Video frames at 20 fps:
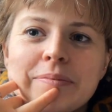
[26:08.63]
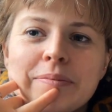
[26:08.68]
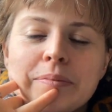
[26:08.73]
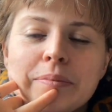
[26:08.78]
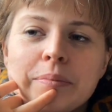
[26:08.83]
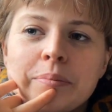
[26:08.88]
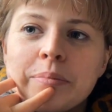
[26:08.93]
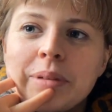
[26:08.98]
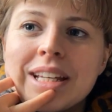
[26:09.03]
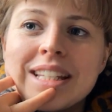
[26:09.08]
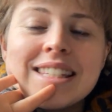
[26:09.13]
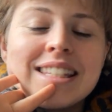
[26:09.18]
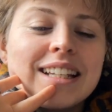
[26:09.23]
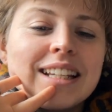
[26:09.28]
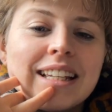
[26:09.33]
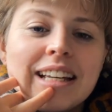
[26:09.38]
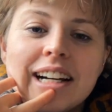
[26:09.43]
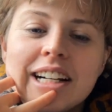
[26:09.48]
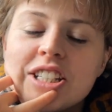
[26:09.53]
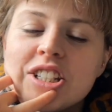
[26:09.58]

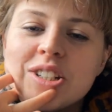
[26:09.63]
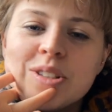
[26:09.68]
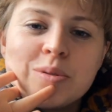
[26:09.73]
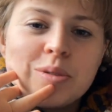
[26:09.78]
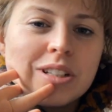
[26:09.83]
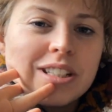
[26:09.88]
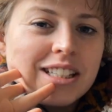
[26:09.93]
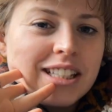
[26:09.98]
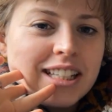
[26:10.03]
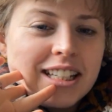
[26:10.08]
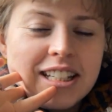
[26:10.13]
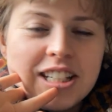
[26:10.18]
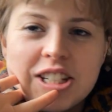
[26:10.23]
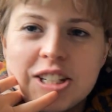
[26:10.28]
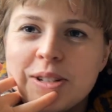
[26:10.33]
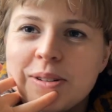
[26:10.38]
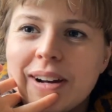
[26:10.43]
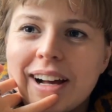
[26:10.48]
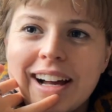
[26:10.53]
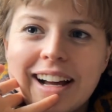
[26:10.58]
basically, I just want to teach
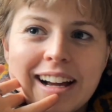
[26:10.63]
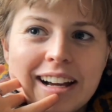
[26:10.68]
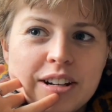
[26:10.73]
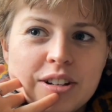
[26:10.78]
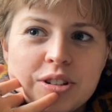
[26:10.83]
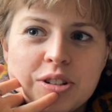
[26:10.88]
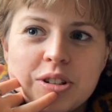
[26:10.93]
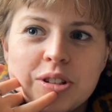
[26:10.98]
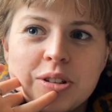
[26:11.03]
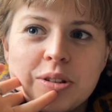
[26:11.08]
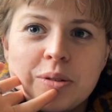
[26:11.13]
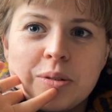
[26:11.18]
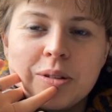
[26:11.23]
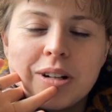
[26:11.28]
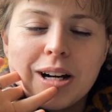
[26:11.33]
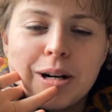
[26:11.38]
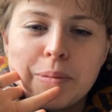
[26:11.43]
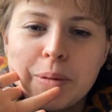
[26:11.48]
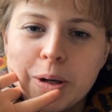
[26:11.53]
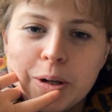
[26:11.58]
you how to
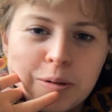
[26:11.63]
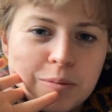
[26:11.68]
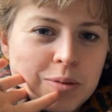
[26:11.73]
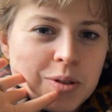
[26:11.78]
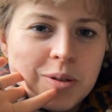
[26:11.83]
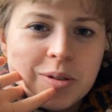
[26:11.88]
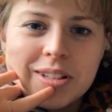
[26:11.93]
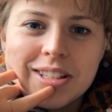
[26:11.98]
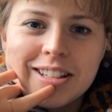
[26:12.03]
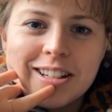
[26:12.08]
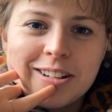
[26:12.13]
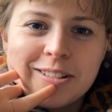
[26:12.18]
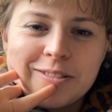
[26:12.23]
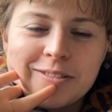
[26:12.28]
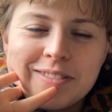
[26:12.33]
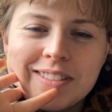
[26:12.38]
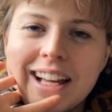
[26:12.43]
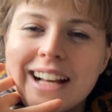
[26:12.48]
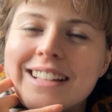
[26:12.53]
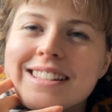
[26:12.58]
come home to yourself.
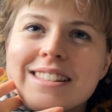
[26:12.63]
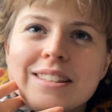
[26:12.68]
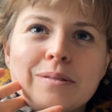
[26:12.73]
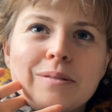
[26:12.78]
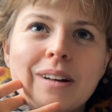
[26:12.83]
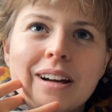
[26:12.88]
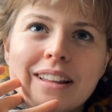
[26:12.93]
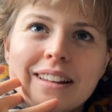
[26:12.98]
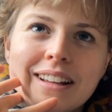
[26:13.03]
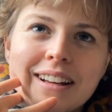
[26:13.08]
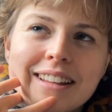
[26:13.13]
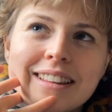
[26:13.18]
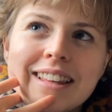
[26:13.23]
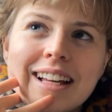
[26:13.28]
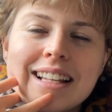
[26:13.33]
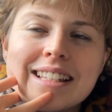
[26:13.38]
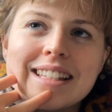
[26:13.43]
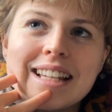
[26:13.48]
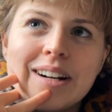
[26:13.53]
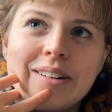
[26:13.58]
That's the way, like,
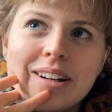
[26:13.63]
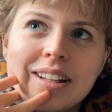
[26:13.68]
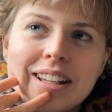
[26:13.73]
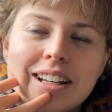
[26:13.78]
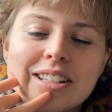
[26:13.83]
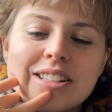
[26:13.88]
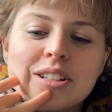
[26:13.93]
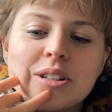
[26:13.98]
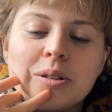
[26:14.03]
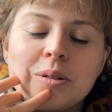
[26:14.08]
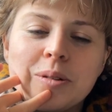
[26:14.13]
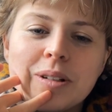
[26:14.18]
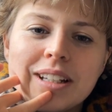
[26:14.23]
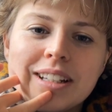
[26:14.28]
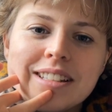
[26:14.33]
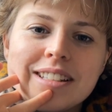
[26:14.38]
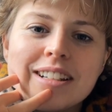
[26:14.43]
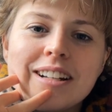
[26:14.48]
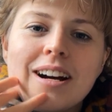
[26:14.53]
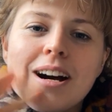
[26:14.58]
that's how I like to call
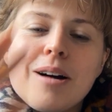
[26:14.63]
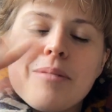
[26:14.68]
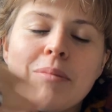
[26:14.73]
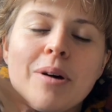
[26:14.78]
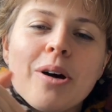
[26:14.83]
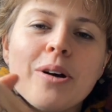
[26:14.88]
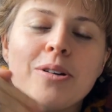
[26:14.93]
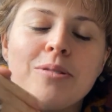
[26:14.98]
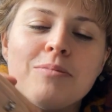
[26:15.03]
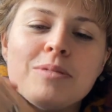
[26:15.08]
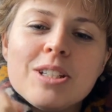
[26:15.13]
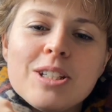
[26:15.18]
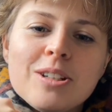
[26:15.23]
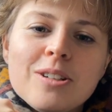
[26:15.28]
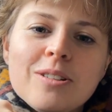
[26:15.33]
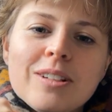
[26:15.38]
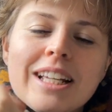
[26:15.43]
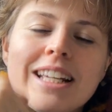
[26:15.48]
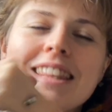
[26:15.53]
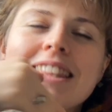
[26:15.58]
it, to come home to
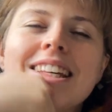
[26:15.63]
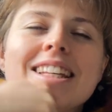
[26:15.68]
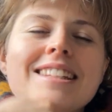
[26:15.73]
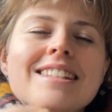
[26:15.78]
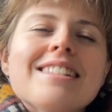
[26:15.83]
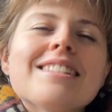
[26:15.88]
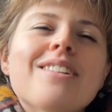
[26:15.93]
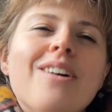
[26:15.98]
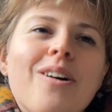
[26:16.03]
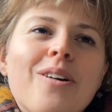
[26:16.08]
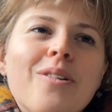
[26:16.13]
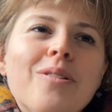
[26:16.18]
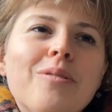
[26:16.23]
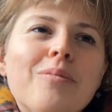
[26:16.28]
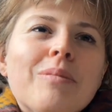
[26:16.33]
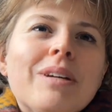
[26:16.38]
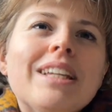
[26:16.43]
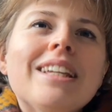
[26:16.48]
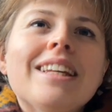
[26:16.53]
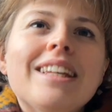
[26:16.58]
you. Like, this is
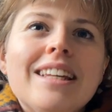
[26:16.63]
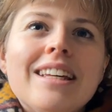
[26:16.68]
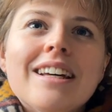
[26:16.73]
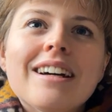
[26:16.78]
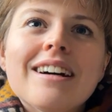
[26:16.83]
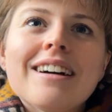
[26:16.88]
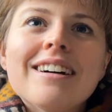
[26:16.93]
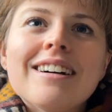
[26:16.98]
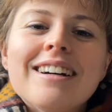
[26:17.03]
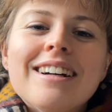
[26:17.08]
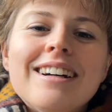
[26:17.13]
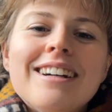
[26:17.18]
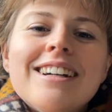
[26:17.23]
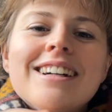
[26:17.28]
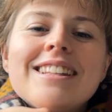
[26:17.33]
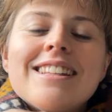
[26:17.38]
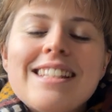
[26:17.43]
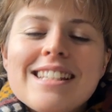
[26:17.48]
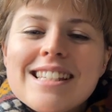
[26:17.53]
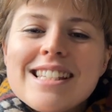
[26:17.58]
home in here.
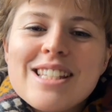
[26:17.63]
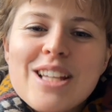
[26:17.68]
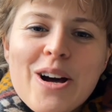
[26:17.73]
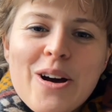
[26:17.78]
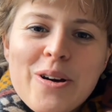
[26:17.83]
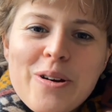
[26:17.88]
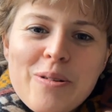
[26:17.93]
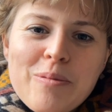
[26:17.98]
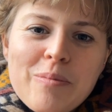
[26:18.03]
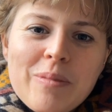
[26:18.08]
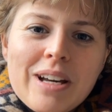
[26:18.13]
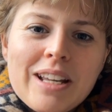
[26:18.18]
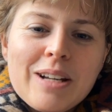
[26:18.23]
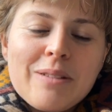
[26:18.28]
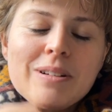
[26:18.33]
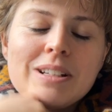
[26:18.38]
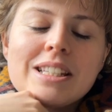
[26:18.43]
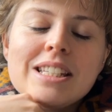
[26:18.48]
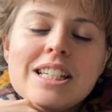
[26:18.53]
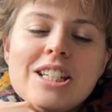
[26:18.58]
This is home. And I
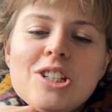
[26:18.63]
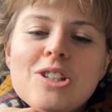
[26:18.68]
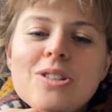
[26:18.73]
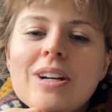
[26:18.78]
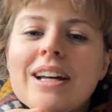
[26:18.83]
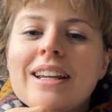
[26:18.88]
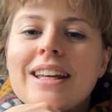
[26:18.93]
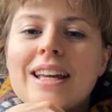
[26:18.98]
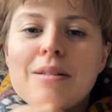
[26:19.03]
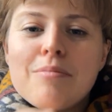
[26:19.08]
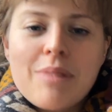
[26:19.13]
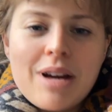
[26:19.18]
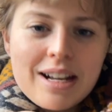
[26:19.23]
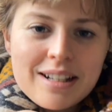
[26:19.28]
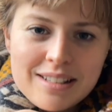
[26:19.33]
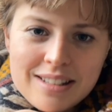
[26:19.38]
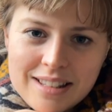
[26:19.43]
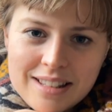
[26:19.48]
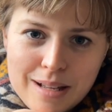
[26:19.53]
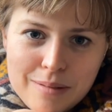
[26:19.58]
want to teach you how to get
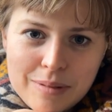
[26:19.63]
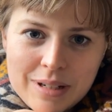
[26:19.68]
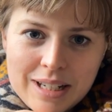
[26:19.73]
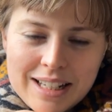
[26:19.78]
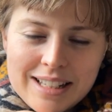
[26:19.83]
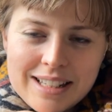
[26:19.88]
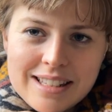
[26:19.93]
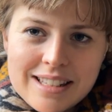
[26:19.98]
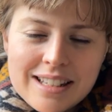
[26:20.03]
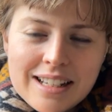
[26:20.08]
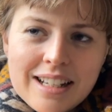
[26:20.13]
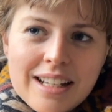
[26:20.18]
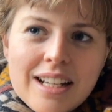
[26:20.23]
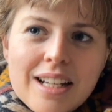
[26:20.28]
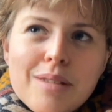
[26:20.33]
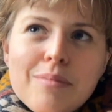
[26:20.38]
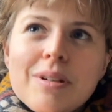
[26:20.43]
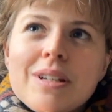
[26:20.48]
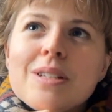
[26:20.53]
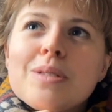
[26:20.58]
back to that place.
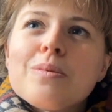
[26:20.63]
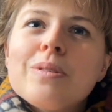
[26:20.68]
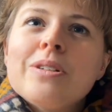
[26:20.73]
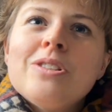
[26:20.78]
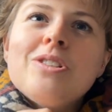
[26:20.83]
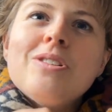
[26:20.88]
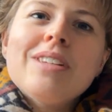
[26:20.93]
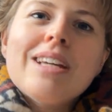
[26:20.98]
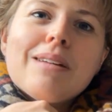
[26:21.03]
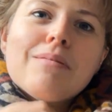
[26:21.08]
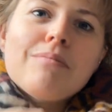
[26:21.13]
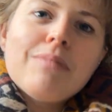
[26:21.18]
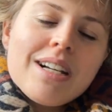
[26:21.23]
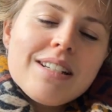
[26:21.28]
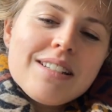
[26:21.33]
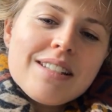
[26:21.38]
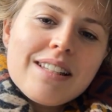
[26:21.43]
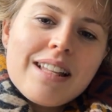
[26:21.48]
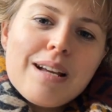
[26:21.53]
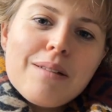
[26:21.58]
Because once you get
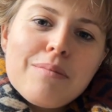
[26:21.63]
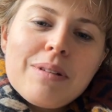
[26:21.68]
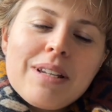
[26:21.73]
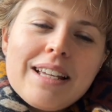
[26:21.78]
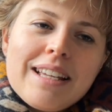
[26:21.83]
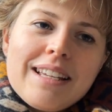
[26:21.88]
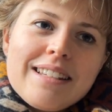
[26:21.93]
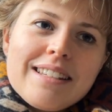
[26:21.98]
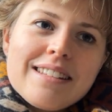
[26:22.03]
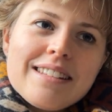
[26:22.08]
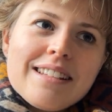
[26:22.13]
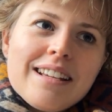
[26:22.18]
back to that place,